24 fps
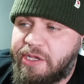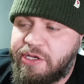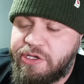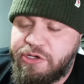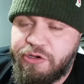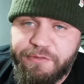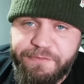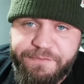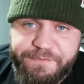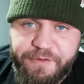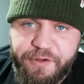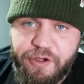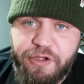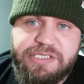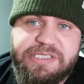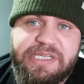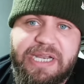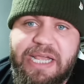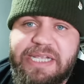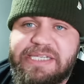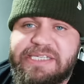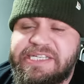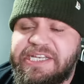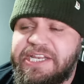and your first
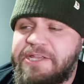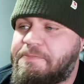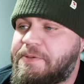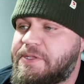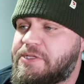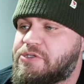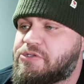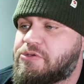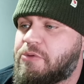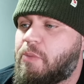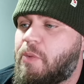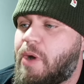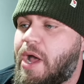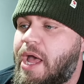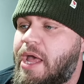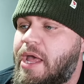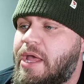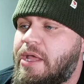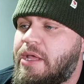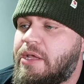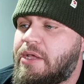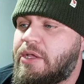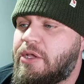night sleeping somewhere.